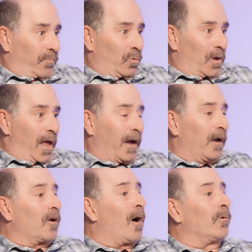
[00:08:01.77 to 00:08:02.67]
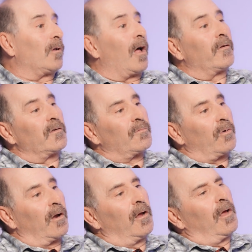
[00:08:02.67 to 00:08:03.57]
Bootleg and a couple others,
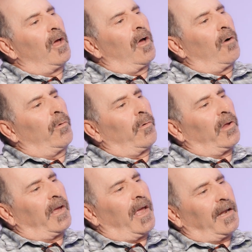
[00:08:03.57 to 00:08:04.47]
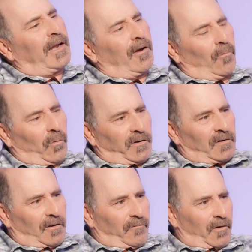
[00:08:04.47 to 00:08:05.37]
but we really can't take a
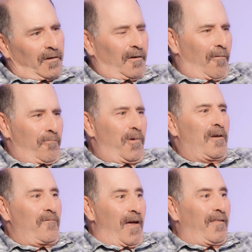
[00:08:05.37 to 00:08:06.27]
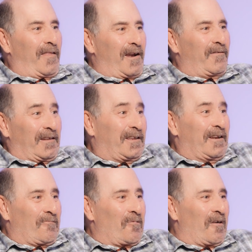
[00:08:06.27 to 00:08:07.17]
risk of a big event that if it
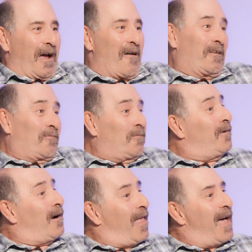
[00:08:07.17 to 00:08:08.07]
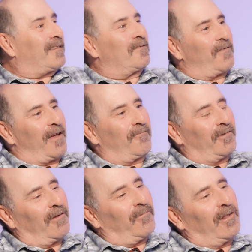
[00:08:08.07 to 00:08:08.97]
didn't work out, it would be our last event.
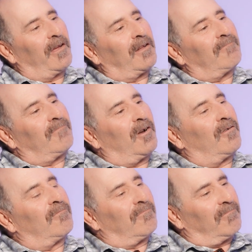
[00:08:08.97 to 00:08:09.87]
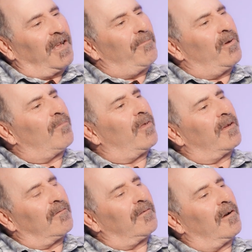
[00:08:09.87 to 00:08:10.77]
We like, keeping them like,
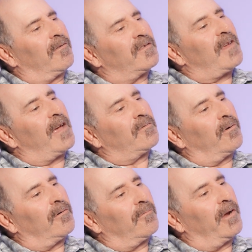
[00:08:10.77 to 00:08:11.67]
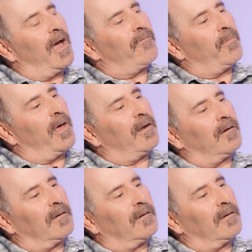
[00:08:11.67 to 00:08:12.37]
the size we have them at.